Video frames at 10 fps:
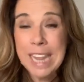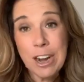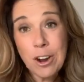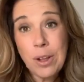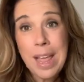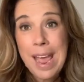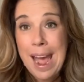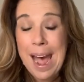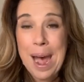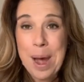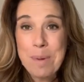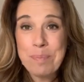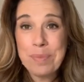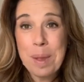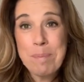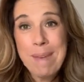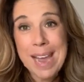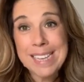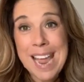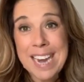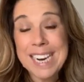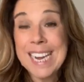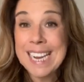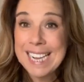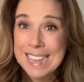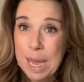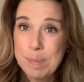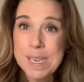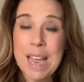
little magnetic clips.